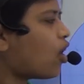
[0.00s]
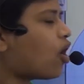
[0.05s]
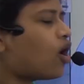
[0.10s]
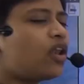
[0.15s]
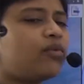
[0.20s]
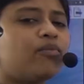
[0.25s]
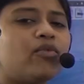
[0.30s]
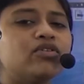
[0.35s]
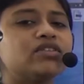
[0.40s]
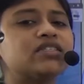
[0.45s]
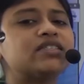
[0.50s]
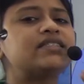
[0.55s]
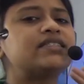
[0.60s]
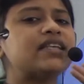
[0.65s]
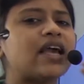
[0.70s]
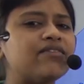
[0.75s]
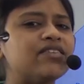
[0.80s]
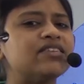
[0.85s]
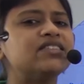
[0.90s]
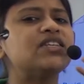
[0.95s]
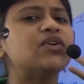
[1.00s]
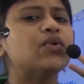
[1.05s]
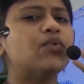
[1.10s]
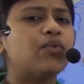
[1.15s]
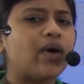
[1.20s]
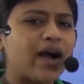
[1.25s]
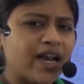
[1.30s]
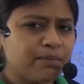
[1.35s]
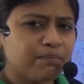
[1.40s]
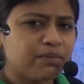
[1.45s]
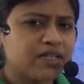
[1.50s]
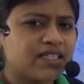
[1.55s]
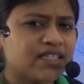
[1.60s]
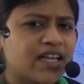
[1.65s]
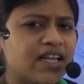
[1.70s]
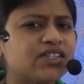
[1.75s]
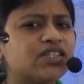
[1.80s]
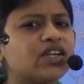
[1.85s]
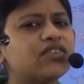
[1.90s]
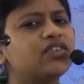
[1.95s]
almost
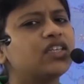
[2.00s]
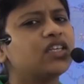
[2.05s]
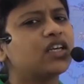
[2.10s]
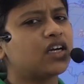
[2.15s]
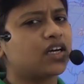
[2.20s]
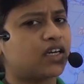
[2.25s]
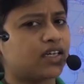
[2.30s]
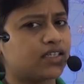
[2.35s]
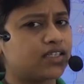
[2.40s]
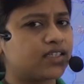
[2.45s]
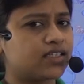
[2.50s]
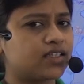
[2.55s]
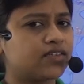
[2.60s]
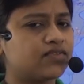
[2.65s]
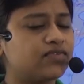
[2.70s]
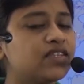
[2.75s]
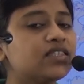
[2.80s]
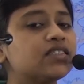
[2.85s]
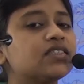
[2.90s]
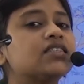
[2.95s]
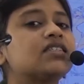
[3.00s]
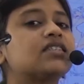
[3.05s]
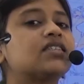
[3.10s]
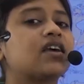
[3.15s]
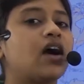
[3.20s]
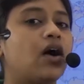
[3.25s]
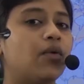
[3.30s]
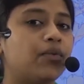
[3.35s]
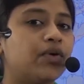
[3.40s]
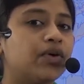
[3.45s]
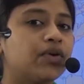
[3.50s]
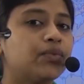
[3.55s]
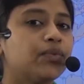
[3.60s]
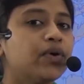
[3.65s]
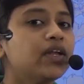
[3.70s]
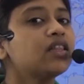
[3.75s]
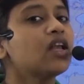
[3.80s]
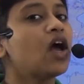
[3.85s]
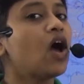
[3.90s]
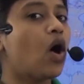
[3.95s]
71% of the earth's surface is covered
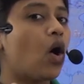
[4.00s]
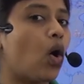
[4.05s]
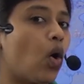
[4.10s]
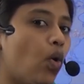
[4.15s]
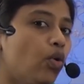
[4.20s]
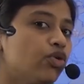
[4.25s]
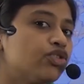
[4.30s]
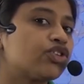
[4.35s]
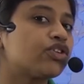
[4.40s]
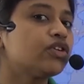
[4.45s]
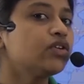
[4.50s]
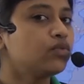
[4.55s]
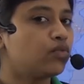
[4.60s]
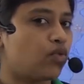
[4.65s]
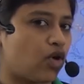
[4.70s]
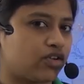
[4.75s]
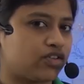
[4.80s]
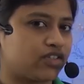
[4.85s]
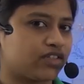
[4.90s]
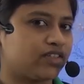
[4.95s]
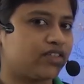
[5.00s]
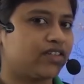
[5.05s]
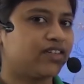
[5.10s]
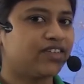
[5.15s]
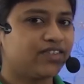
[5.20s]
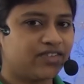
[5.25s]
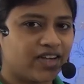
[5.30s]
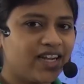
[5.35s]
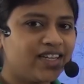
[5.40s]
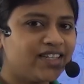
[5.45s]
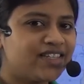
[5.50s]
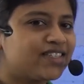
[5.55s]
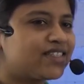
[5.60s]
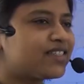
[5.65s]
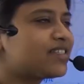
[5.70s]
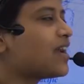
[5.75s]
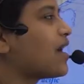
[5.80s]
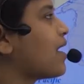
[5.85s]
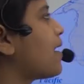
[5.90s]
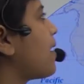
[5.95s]
with ocean water, right?